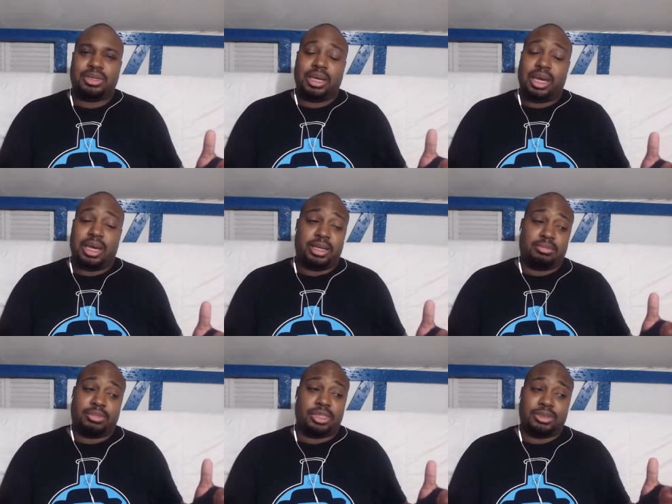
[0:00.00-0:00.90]

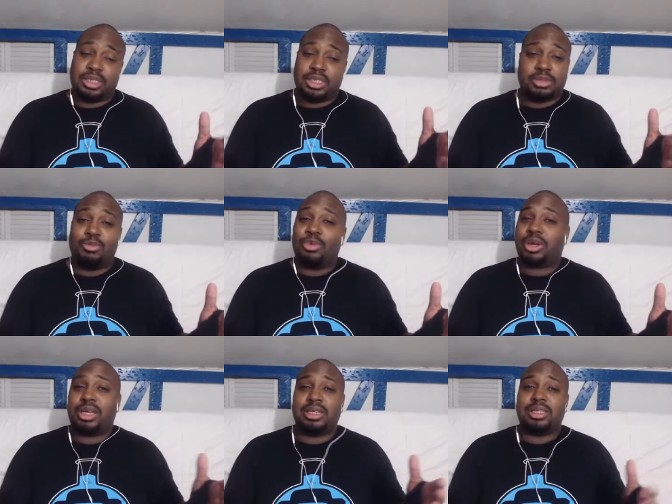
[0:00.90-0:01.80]
And so since
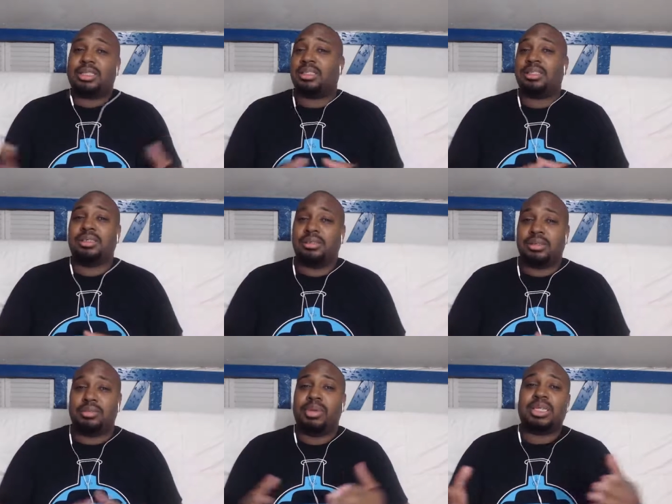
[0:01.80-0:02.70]
Morgan is the,
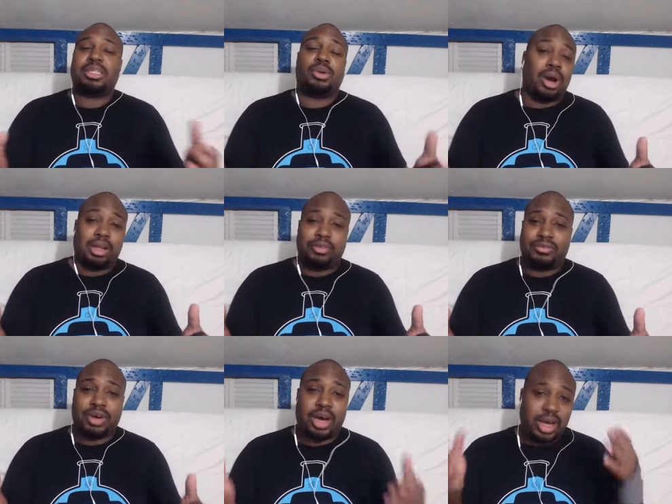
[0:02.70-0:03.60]
the best
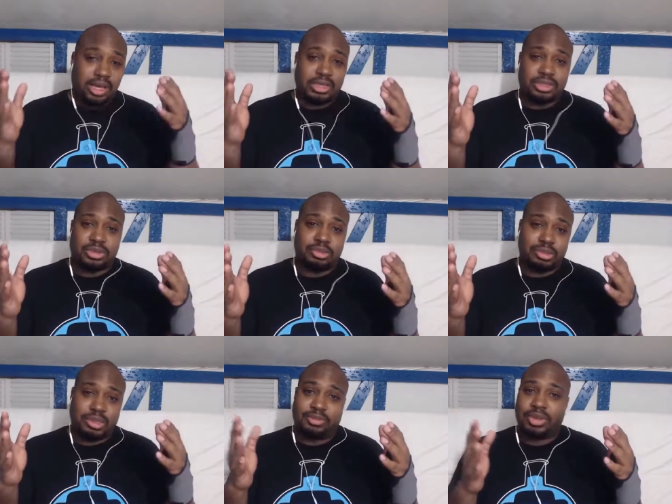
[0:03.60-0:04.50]
qualified in
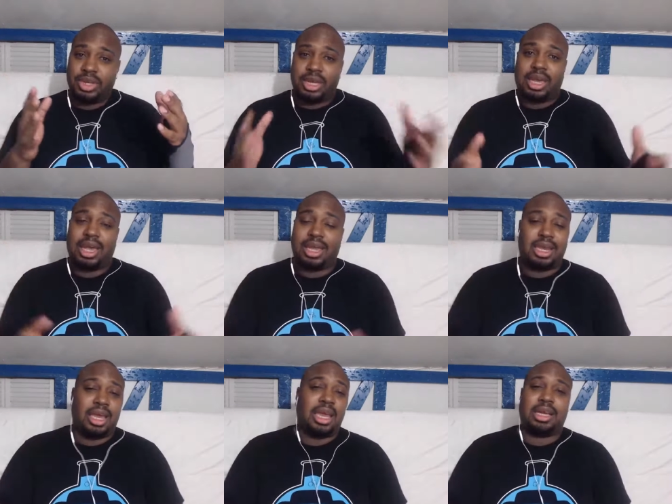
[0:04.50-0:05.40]
terms of hand to
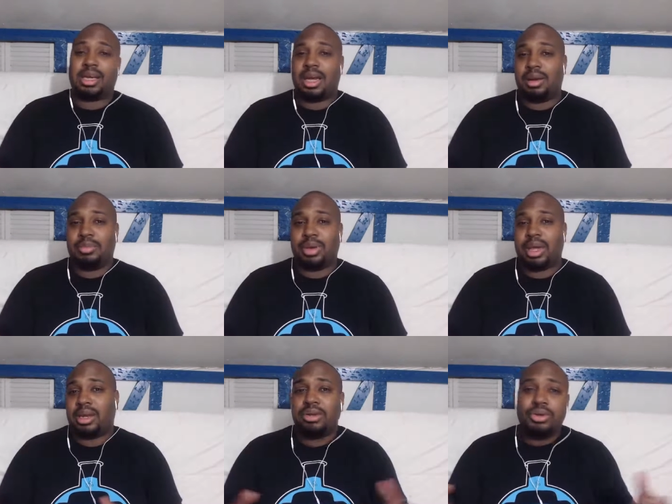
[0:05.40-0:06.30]
hand
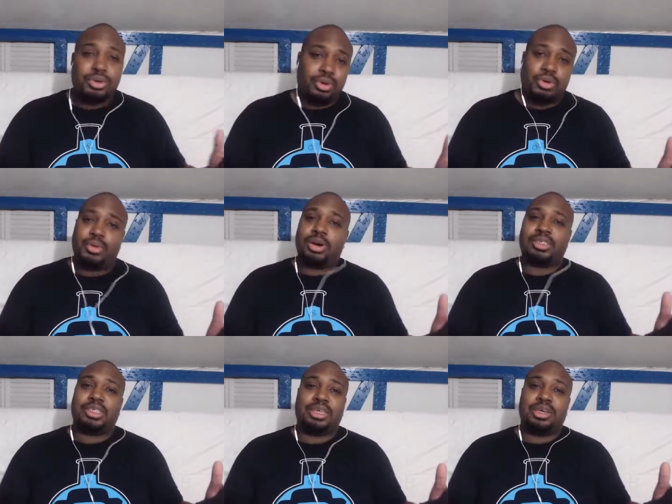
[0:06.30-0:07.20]
combat, who
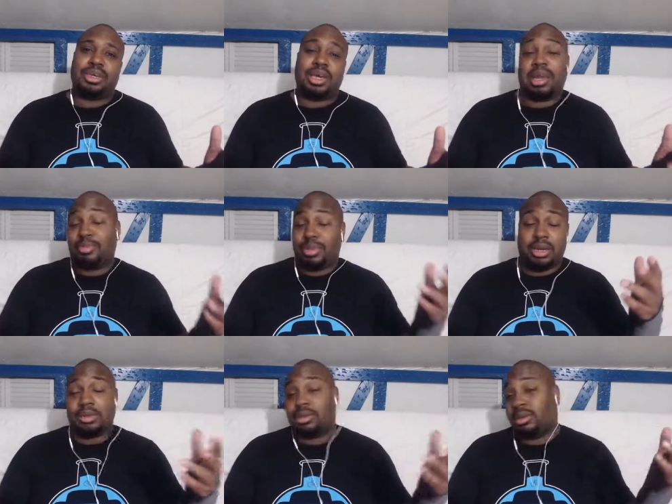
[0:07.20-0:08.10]
else do you get? I
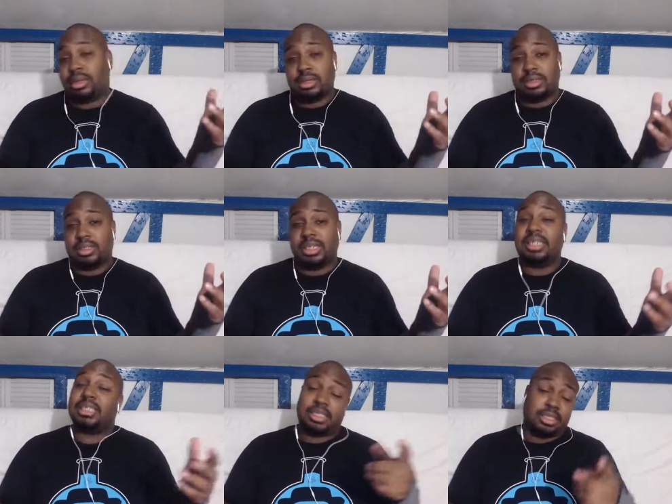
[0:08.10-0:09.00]
mean, other than
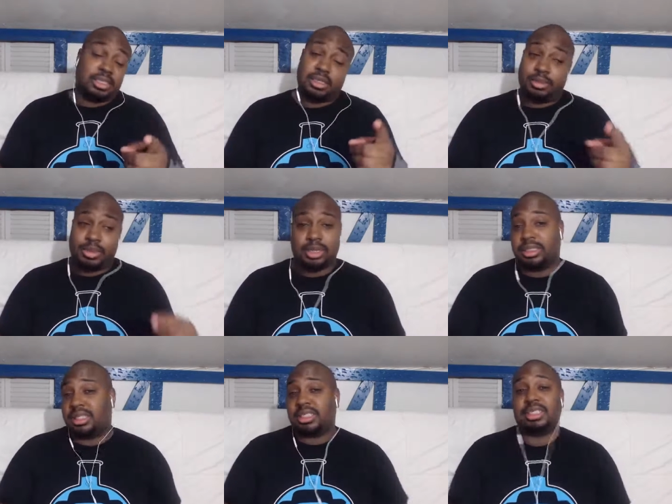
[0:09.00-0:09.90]
Jesus, because I
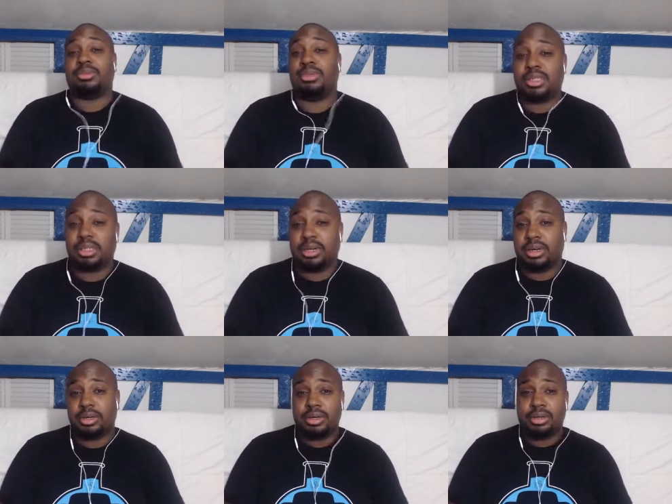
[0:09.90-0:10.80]
mean, Jesus was
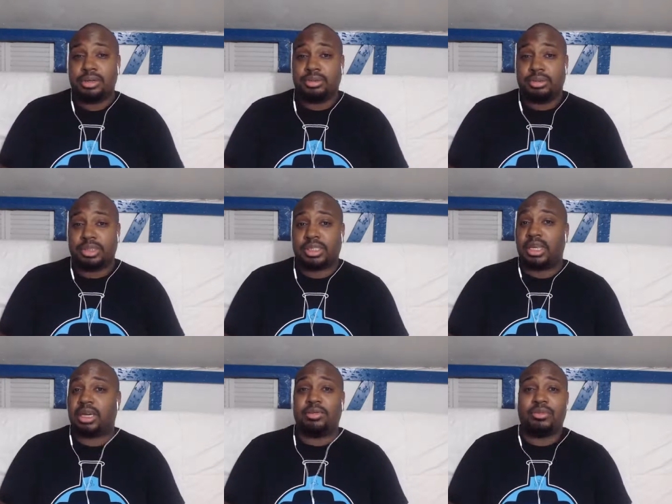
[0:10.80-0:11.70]
uh was
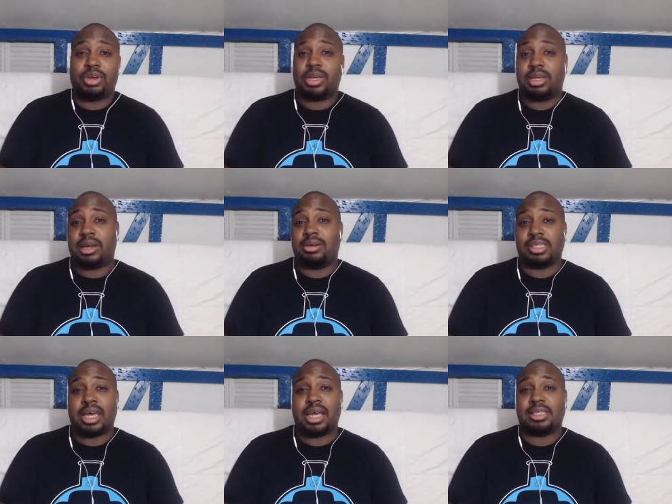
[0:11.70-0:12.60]
kicking Rick and
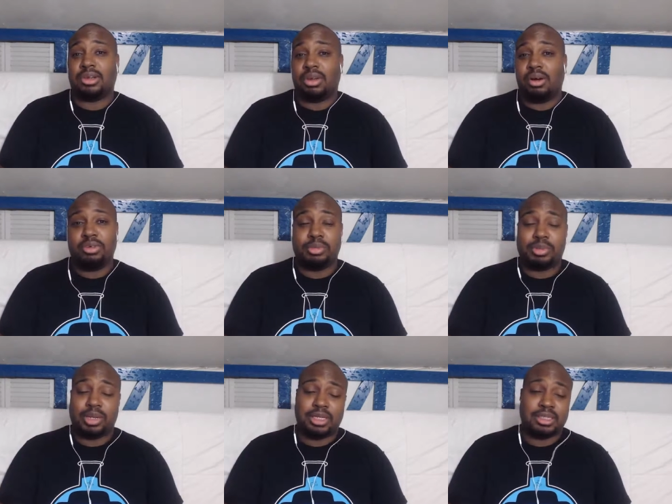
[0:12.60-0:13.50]
Daryl's ass all over the
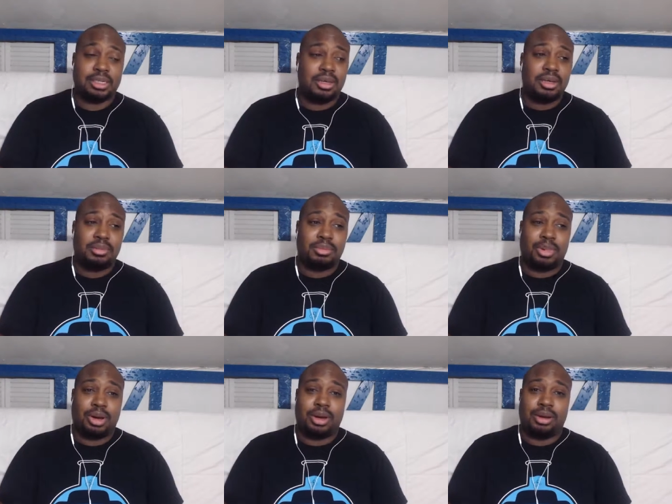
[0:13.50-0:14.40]
place. But